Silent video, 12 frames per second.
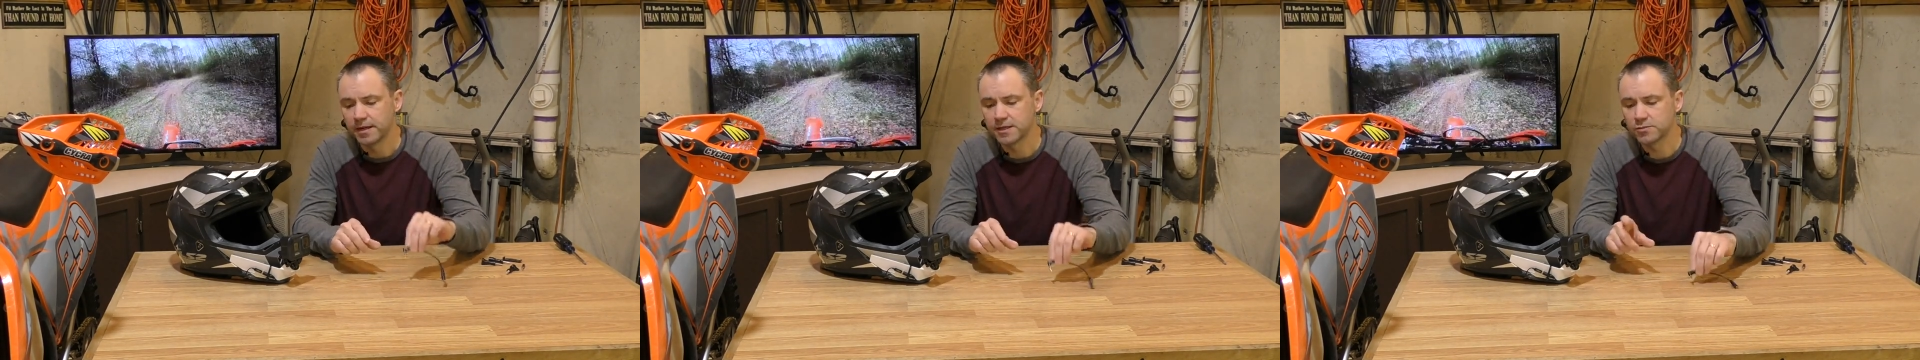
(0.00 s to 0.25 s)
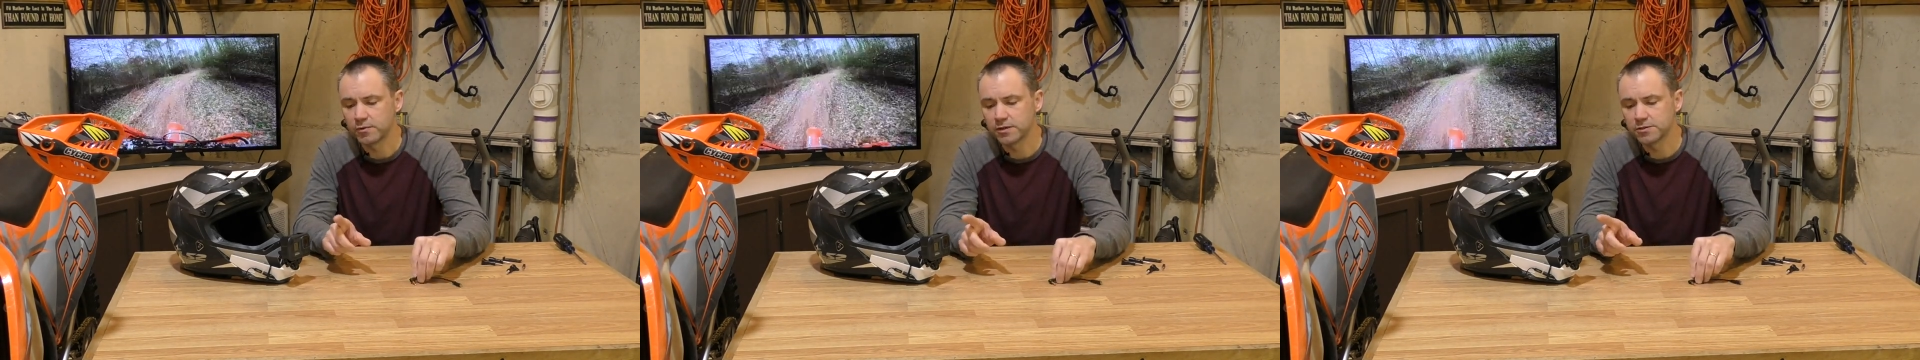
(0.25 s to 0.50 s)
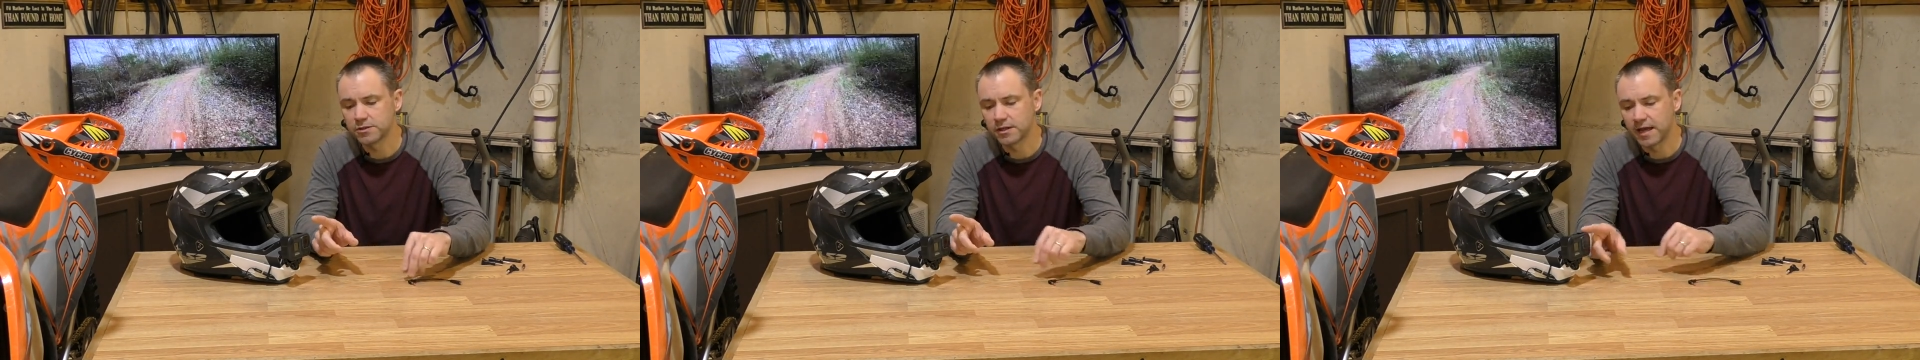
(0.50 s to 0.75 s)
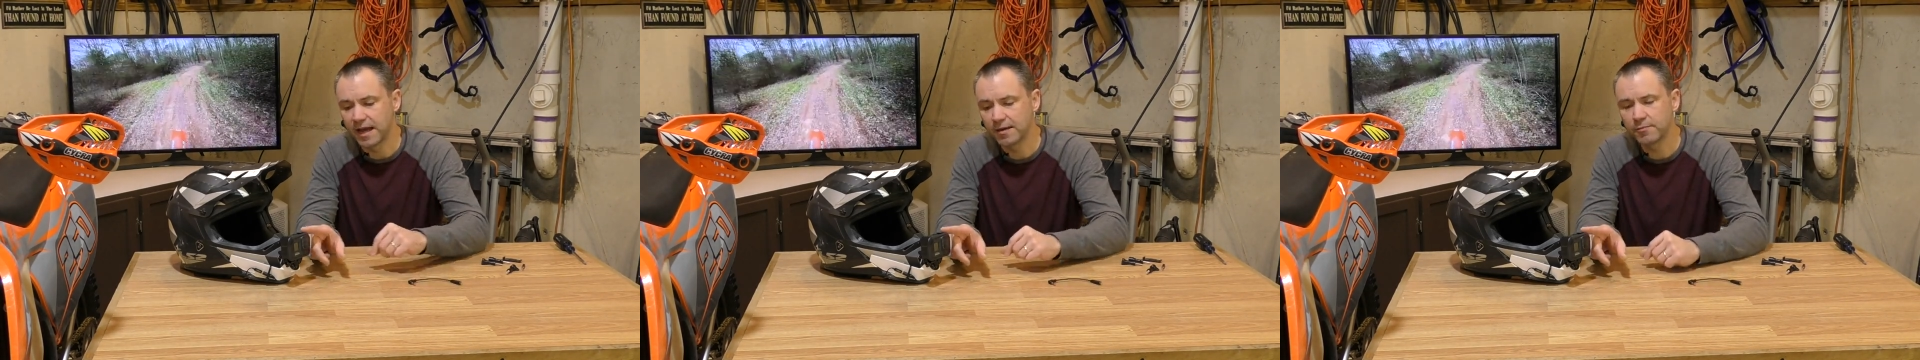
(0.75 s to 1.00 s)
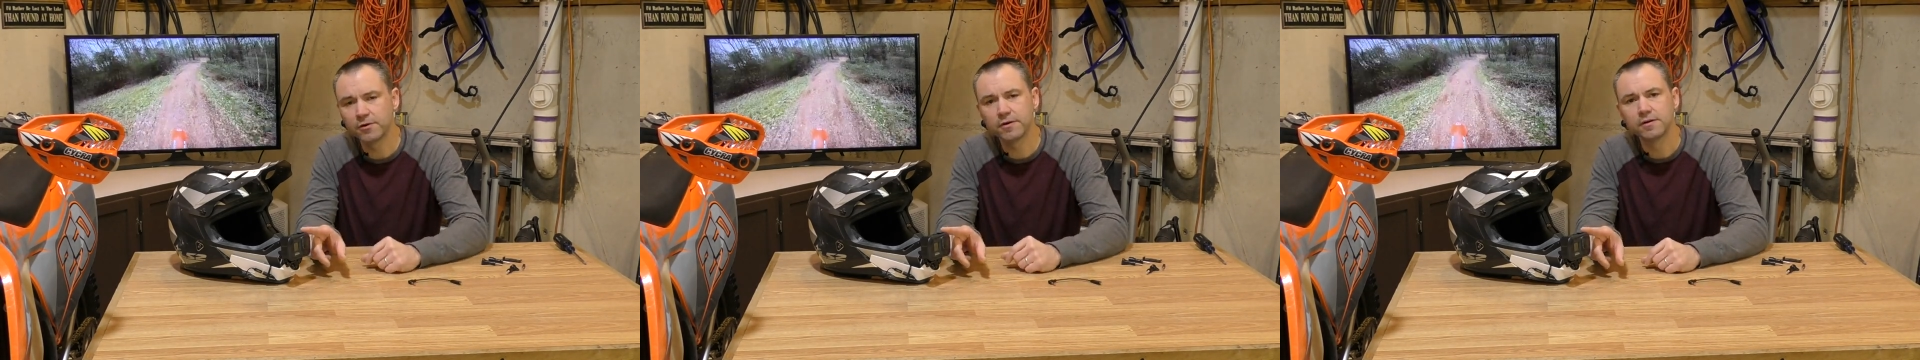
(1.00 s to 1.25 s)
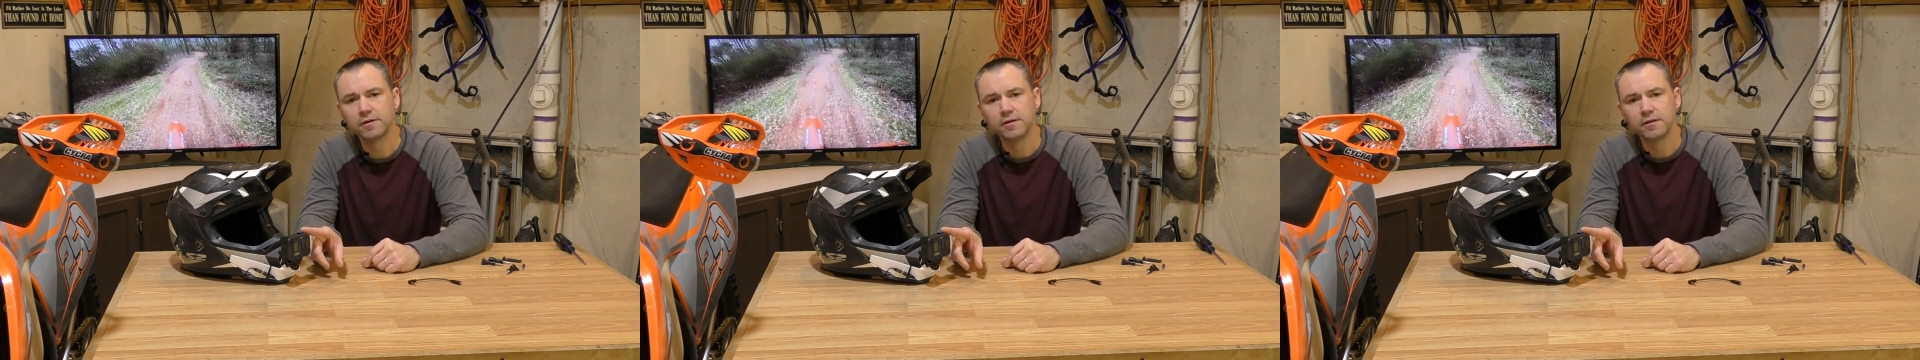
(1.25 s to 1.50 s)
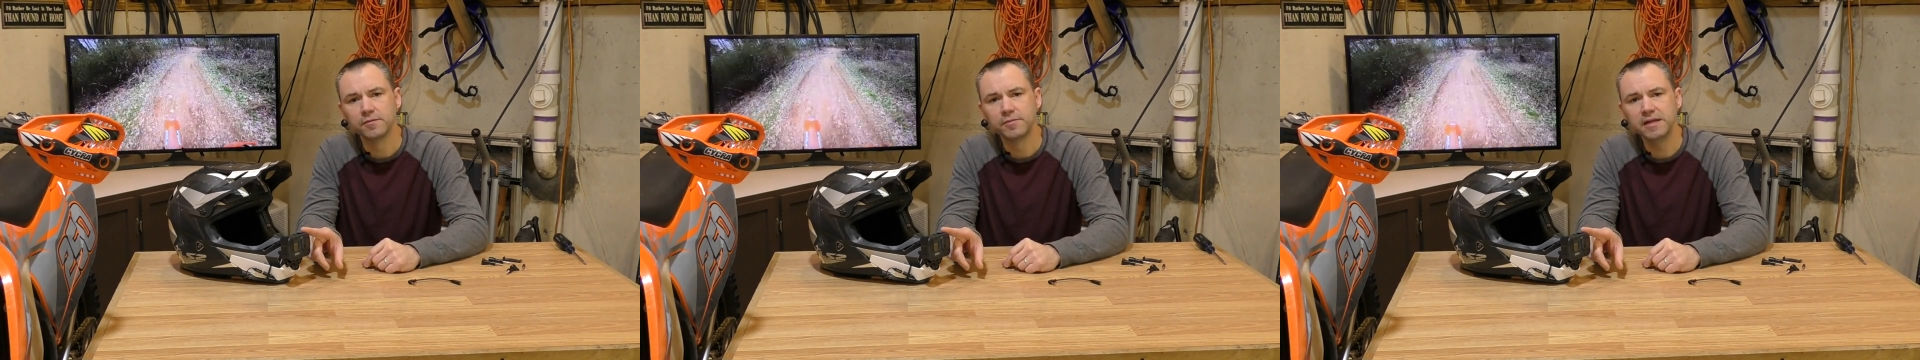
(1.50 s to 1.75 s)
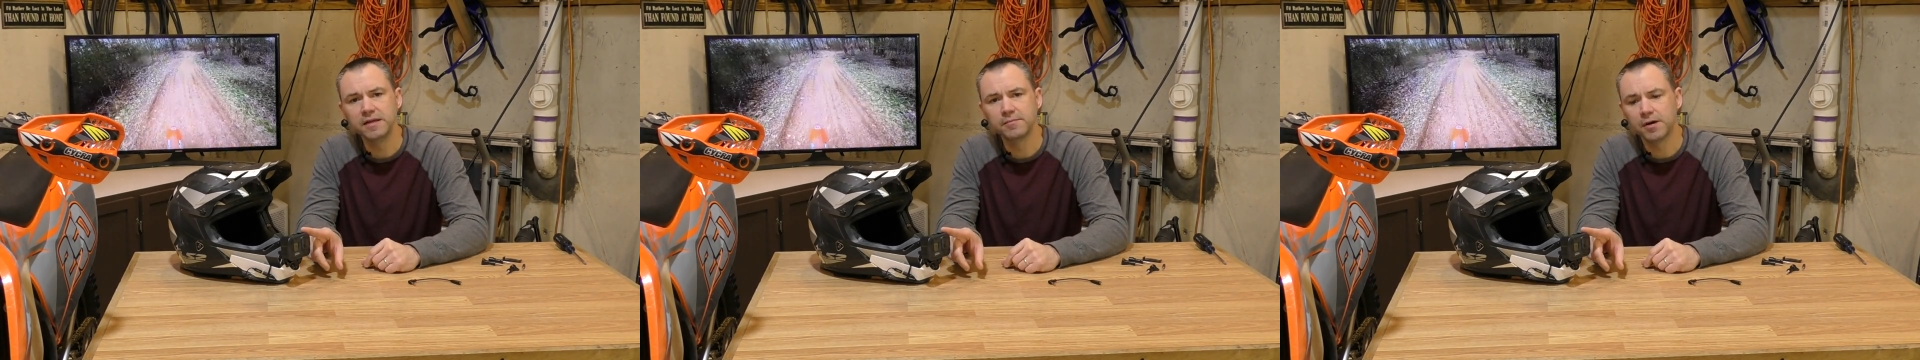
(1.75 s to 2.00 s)
as well as the camera, the
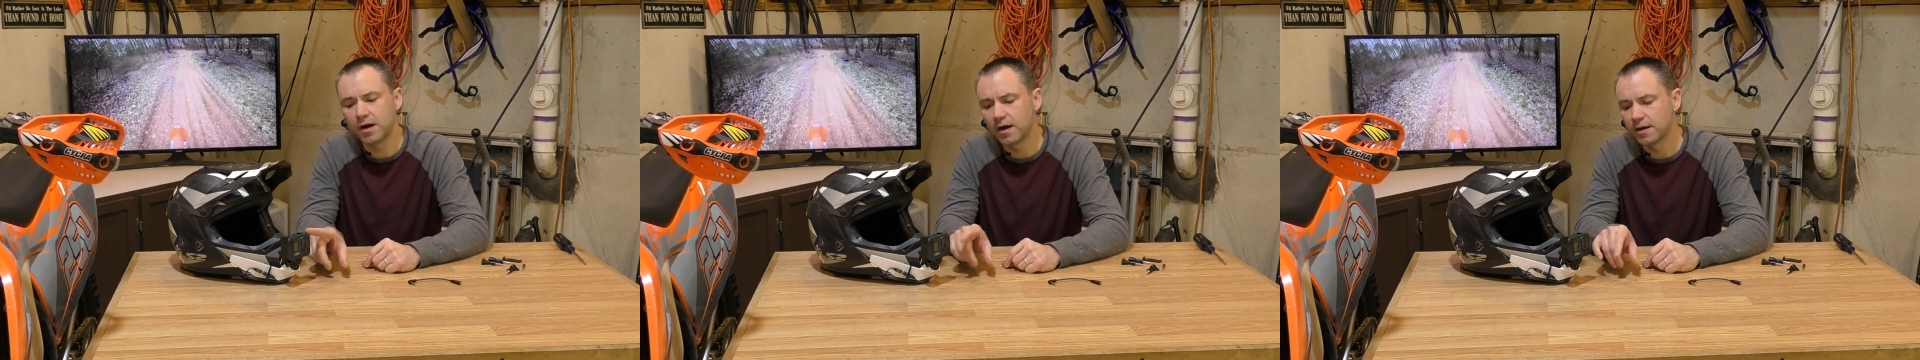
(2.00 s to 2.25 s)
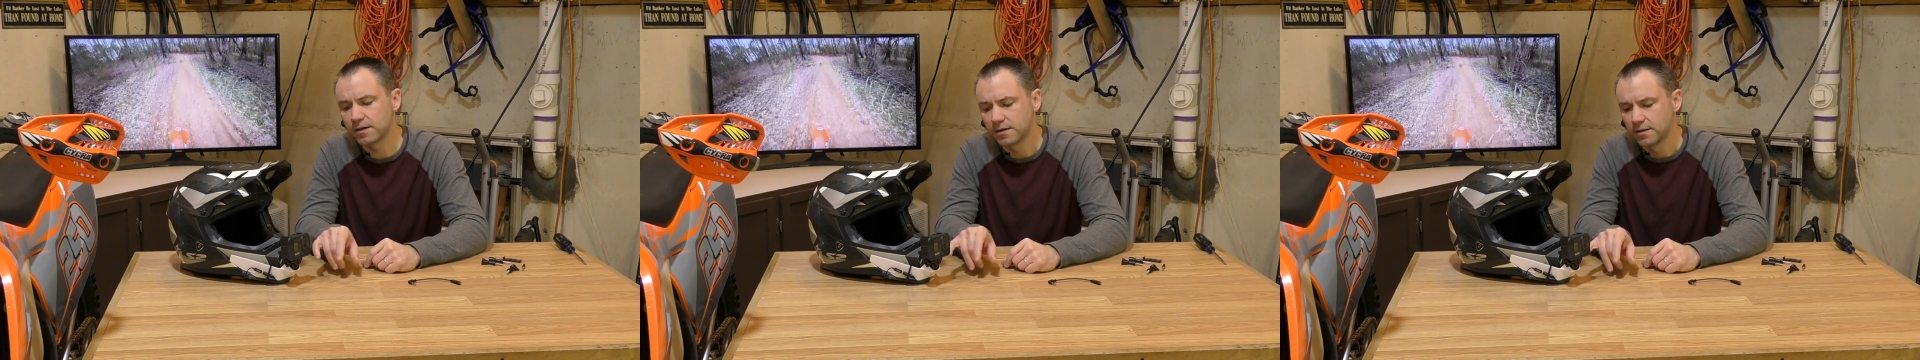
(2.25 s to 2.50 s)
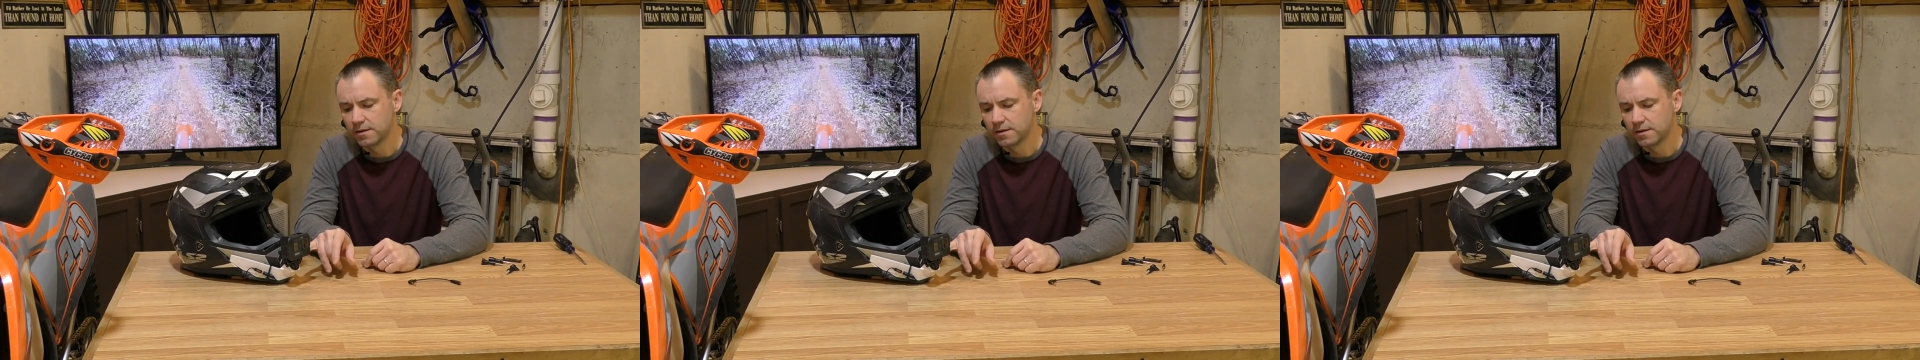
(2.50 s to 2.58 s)
Media Mod,